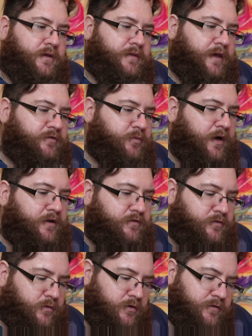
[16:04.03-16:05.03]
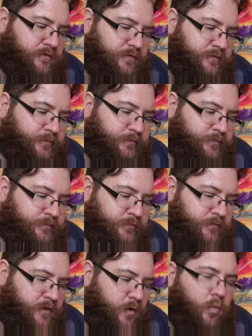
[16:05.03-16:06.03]
that's why it's sort of
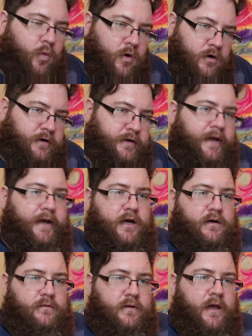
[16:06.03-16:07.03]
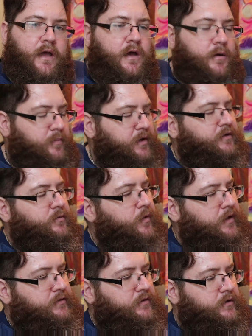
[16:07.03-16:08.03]
worn down by the
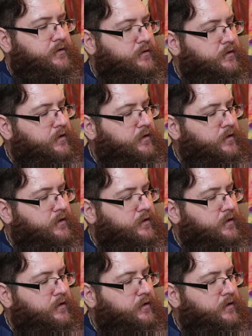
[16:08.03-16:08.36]
weather.